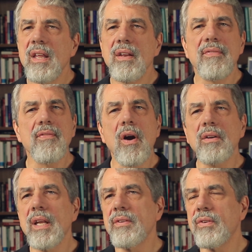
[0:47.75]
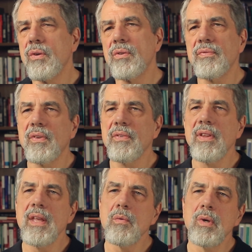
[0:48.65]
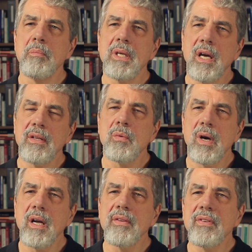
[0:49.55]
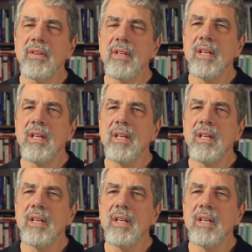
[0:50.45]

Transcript: they're far less useful than they would be otherwise.